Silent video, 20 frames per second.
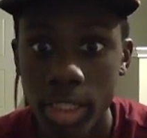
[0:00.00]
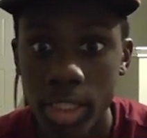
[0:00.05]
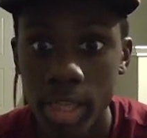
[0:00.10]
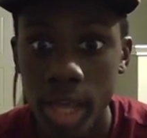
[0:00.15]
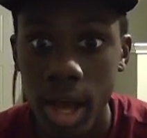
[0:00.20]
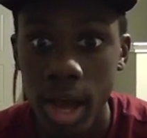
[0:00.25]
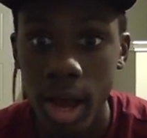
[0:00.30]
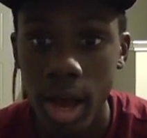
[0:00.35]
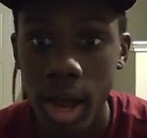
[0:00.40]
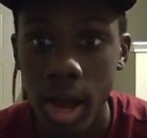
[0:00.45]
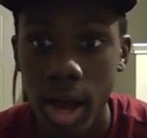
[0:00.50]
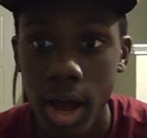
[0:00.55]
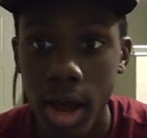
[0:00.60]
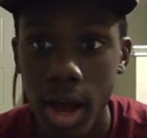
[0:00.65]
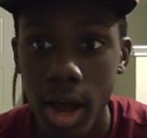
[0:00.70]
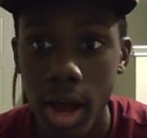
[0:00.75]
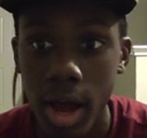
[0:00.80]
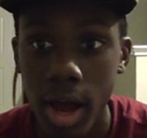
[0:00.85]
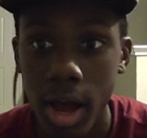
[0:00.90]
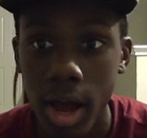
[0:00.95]
said,
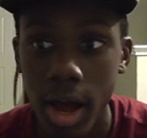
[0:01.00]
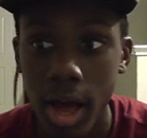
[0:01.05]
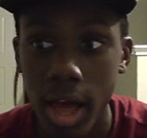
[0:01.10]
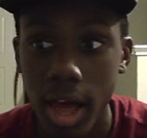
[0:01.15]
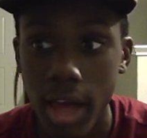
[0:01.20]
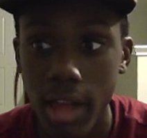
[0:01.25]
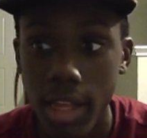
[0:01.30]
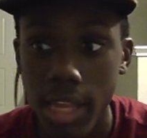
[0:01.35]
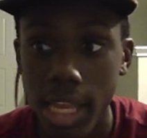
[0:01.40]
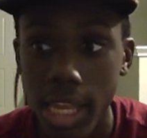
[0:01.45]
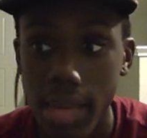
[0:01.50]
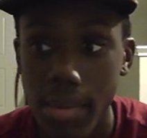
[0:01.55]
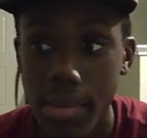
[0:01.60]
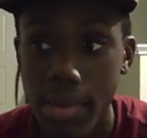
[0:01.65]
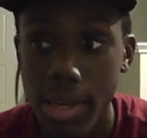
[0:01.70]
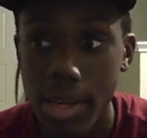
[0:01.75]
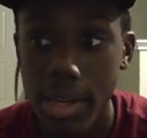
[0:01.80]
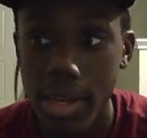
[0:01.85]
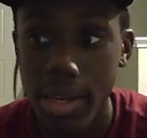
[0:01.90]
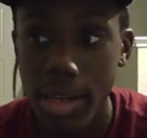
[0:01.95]
I
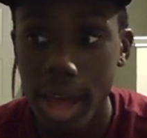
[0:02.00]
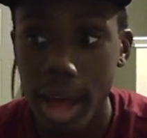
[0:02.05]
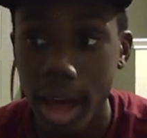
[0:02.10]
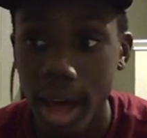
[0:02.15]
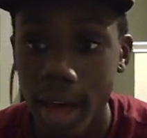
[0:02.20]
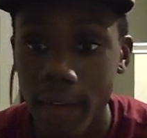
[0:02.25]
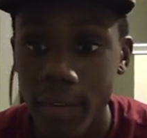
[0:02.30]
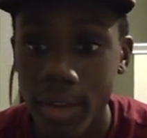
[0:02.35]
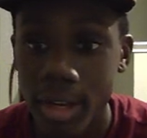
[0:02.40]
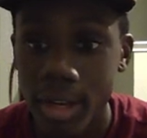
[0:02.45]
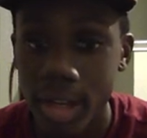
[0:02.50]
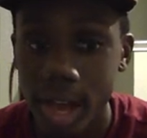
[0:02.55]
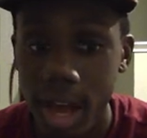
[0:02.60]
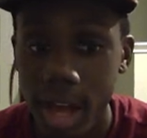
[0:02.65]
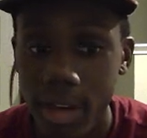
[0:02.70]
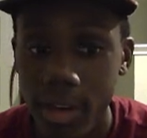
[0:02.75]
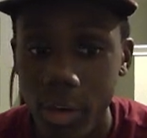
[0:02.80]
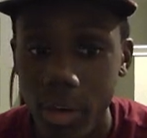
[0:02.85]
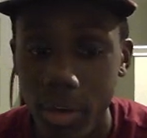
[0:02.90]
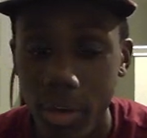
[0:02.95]
have a
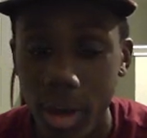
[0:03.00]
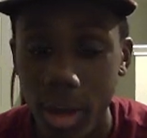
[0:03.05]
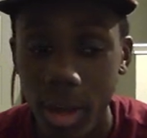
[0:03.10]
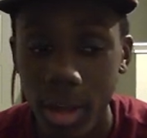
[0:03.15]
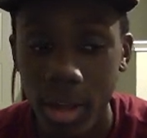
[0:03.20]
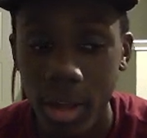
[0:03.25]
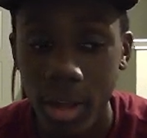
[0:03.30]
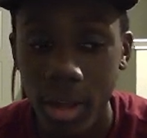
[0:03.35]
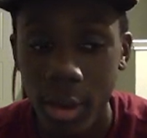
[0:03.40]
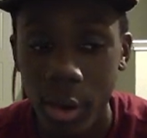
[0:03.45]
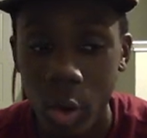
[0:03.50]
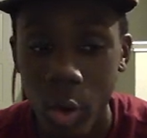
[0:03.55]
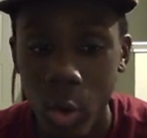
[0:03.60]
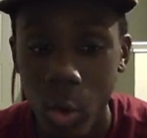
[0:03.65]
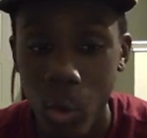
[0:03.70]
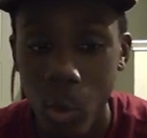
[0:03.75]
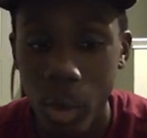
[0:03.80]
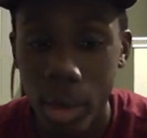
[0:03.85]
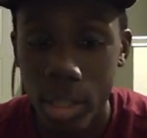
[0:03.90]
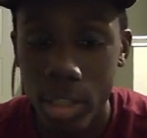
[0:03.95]
nine on my
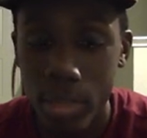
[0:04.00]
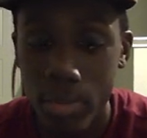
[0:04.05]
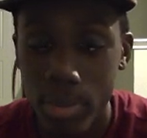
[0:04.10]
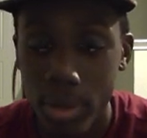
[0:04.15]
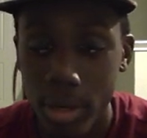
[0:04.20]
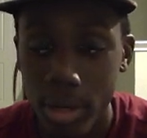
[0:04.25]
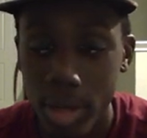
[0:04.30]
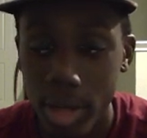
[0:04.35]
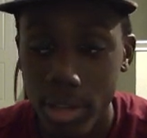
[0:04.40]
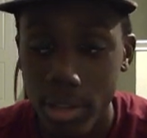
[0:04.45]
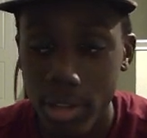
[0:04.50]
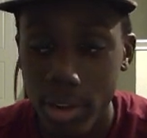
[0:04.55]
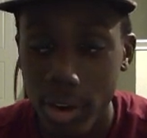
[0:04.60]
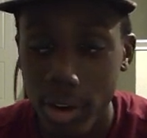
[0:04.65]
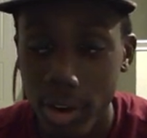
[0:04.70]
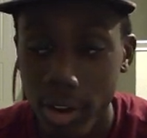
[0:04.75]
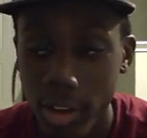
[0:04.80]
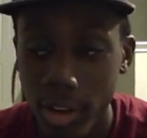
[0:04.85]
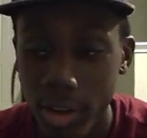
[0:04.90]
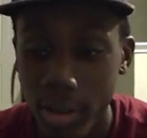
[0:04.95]
waist, but not
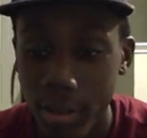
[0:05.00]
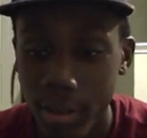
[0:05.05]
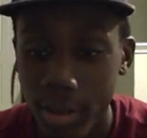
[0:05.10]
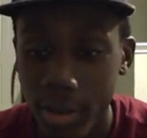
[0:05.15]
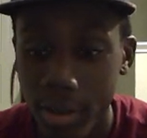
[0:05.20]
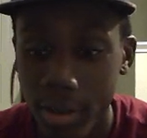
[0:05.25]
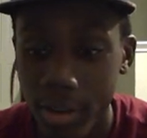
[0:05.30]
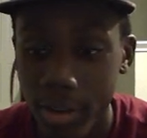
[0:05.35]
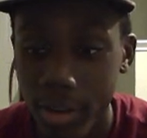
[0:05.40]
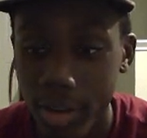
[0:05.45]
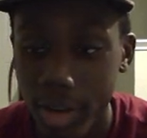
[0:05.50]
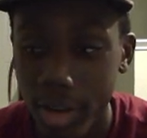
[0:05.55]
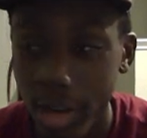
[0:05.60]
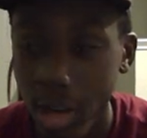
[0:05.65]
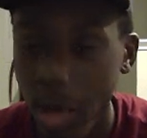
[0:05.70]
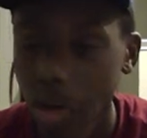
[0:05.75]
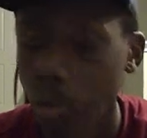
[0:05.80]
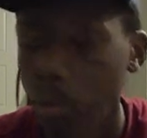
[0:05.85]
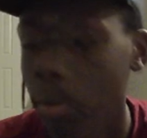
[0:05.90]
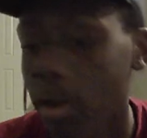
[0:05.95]
talking about a
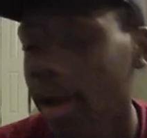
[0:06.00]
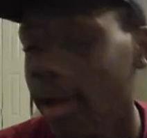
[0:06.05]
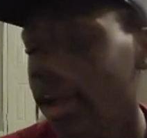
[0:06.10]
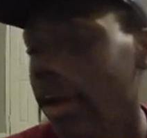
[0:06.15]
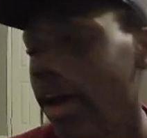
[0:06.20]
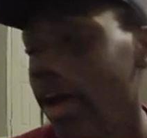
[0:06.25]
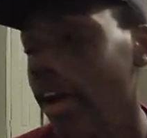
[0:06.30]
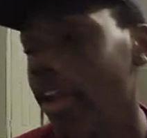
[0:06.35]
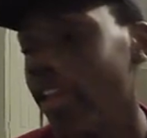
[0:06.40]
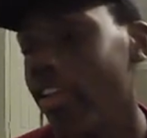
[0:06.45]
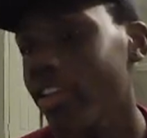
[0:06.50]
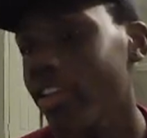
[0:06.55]
gun. Oh my God.